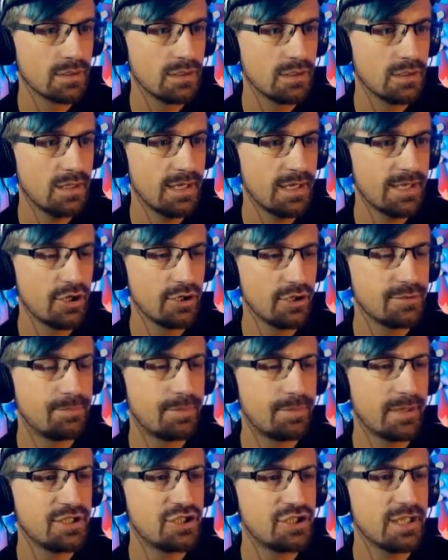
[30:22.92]
A note
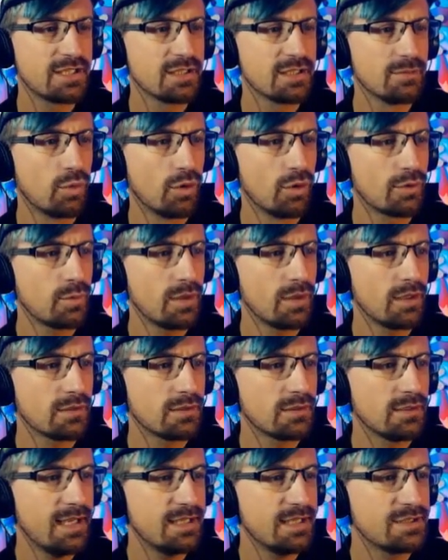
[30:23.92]
by Jacob Wardwell,
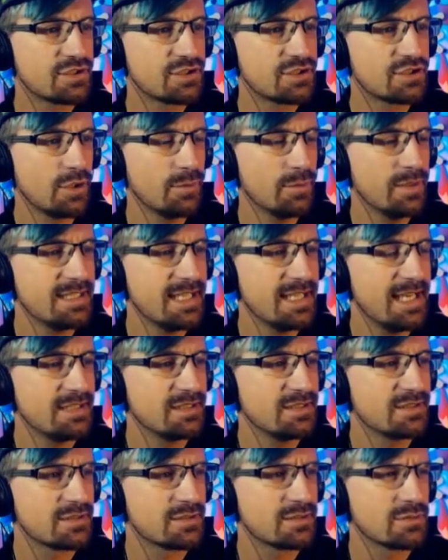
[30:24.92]
and so it
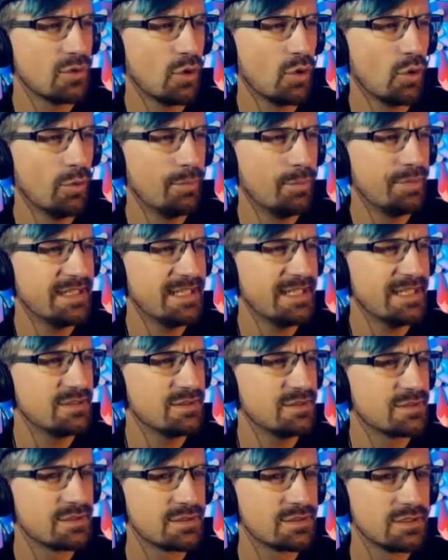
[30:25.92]
ends or
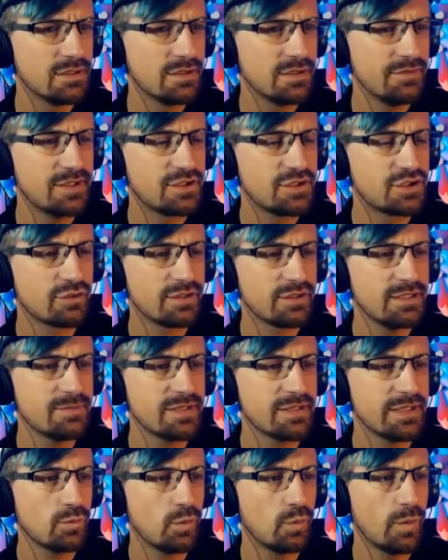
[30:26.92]
begins. They
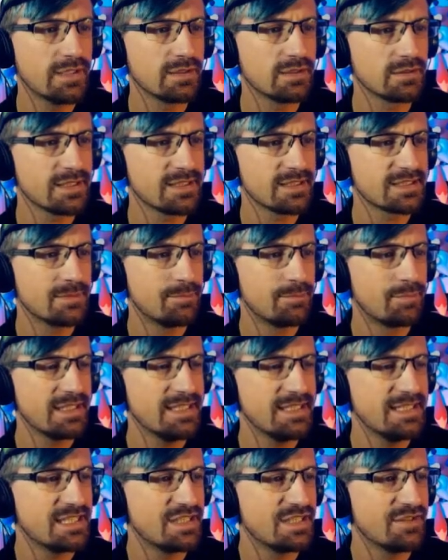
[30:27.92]
screamed and wailed as the
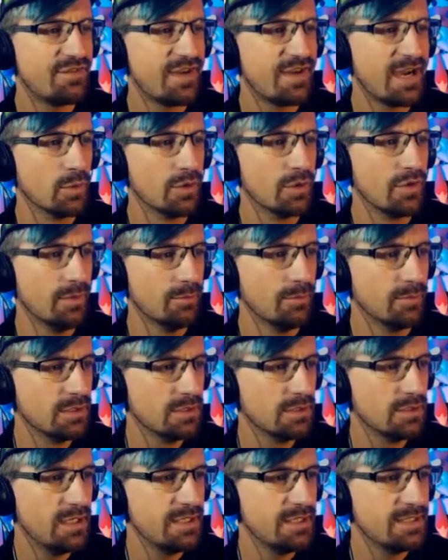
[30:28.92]
blaze devoured them,
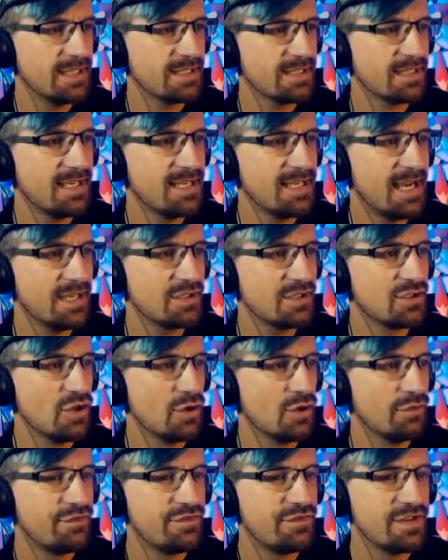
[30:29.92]
and yet I had
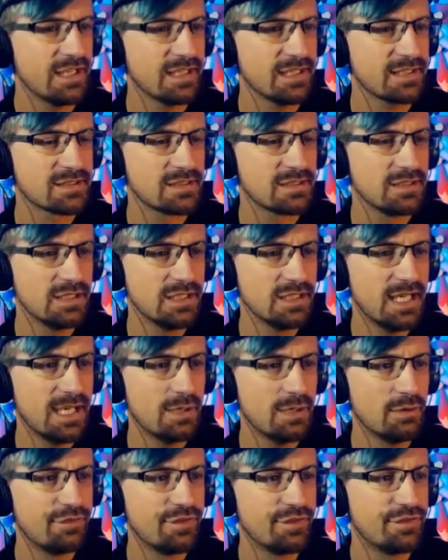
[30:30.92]
no feelings.
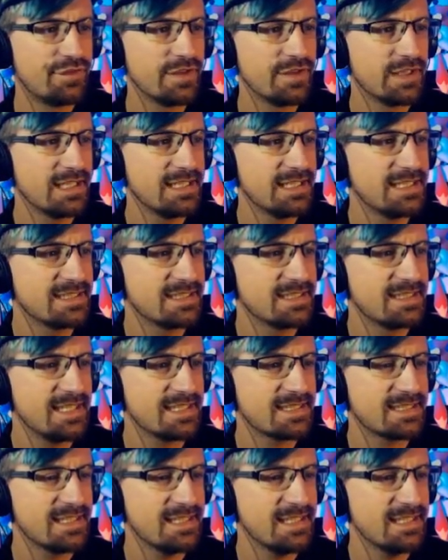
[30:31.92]
I will fulfill his
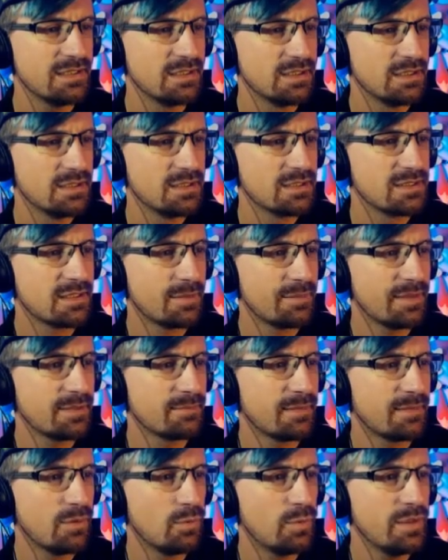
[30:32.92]
destiny,
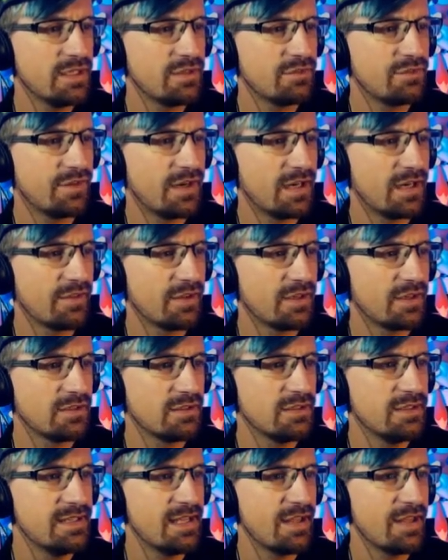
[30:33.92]
something my weak father
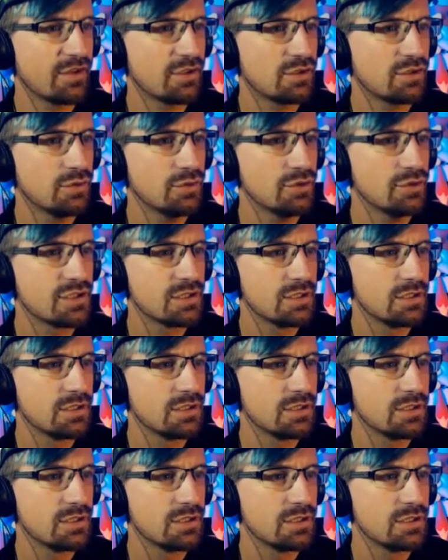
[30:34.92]
never could.